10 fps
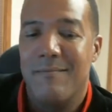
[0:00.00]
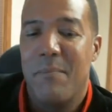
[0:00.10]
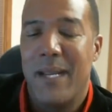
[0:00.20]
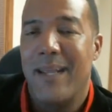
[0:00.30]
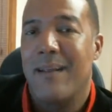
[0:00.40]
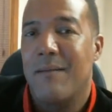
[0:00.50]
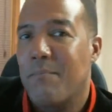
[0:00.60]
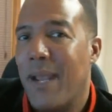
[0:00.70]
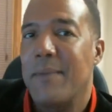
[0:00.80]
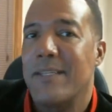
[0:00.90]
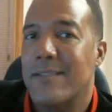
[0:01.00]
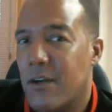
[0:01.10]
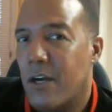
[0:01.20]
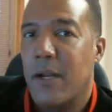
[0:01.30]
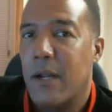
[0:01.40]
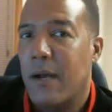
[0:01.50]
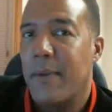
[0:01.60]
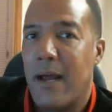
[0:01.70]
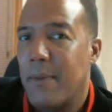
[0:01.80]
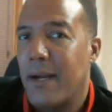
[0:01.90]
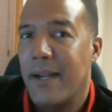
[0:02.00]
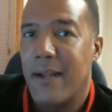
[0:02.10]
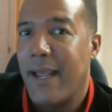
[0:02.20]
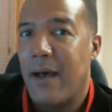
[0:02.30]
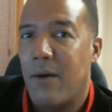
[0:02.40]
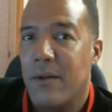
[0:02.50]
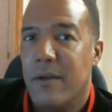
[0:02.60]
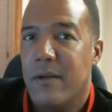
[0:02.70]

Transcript: meaning payments that are going to be coming out of my account.